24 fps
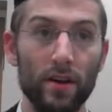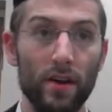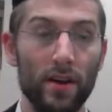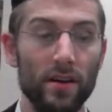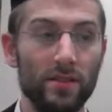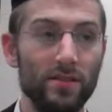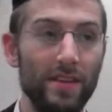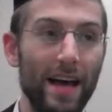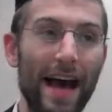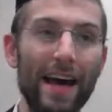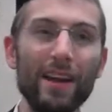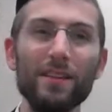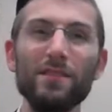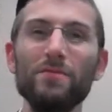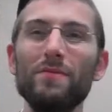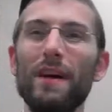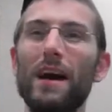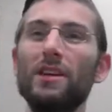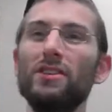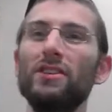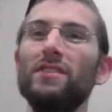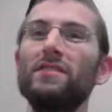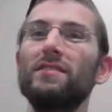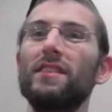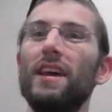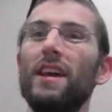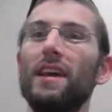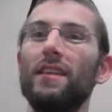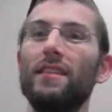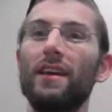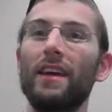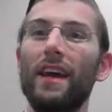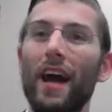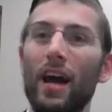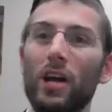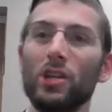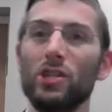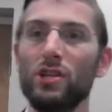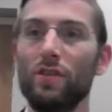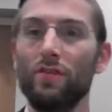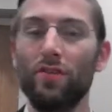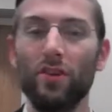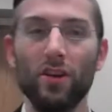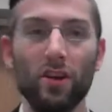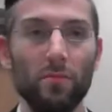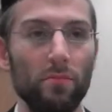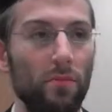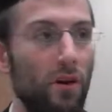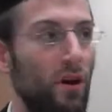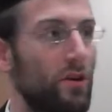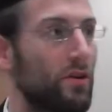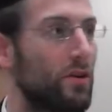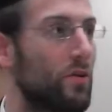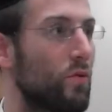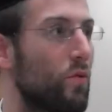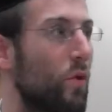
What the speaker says: So how does Rashi say in the kasha of the Gemara,